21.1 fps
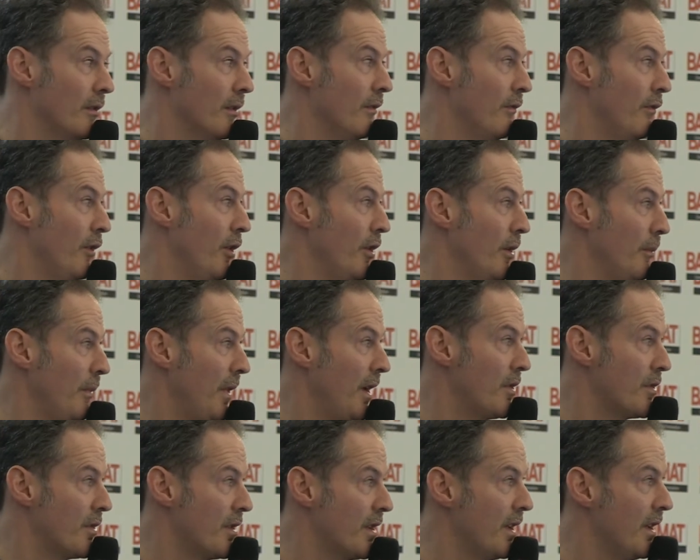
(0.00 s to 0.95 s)

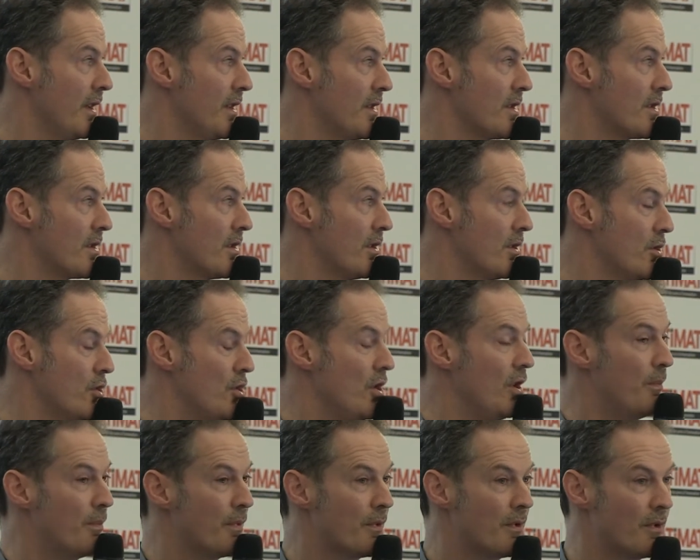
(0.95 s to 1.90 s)
volumetric is
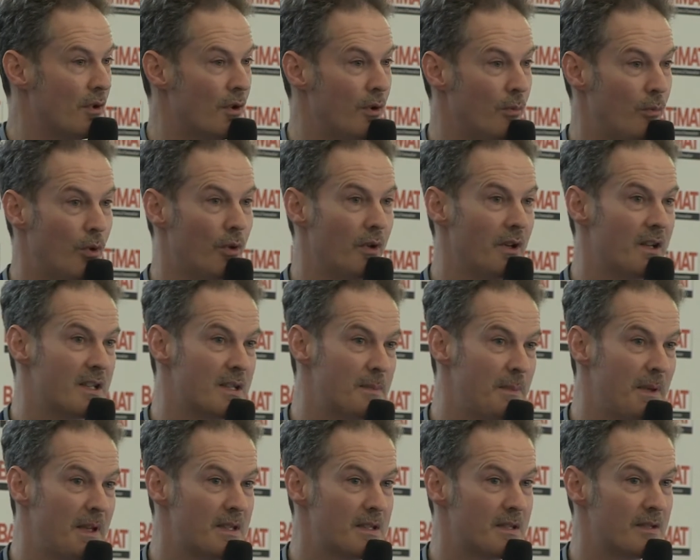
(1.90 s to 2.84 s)
cheaper or more
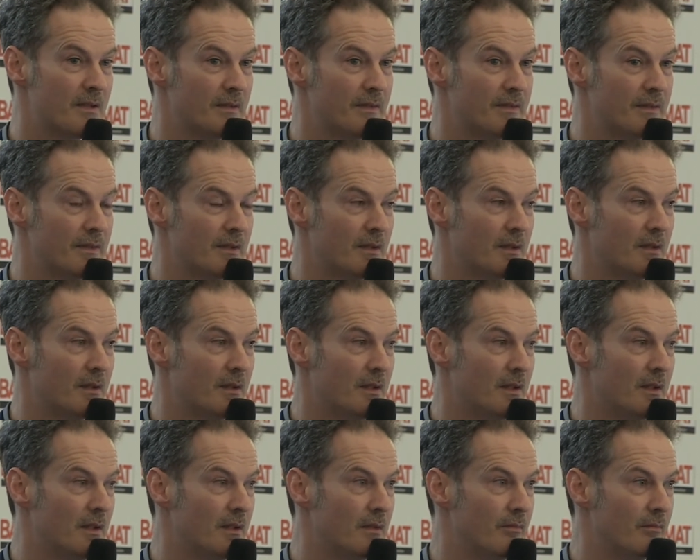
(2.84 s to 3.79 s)
expensive,
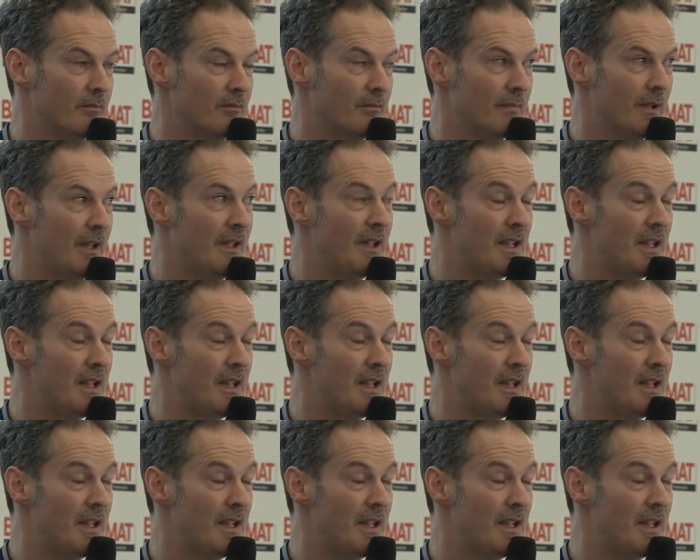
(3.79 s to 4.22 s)
in